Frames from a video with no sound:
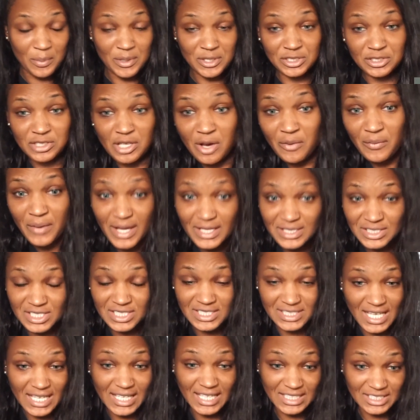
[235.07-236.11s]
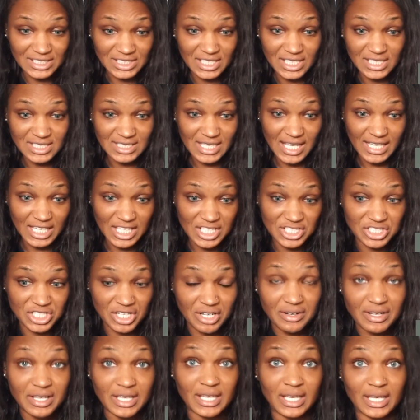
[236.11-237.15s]
But you know what? She's like
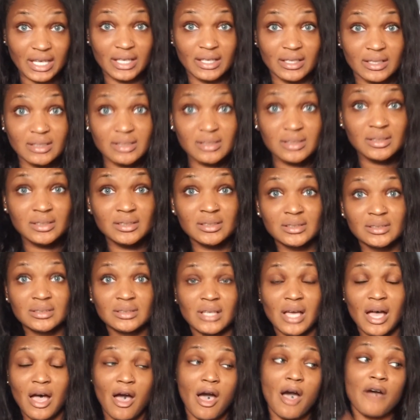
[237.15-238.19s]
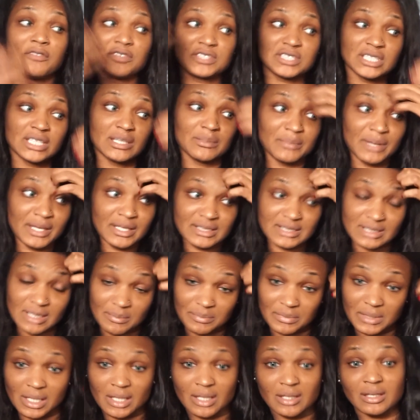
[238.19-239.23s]
enduring it. Obviously, it means
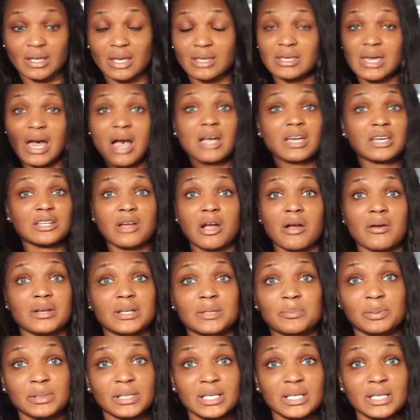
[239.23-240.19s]
something. Y'all can already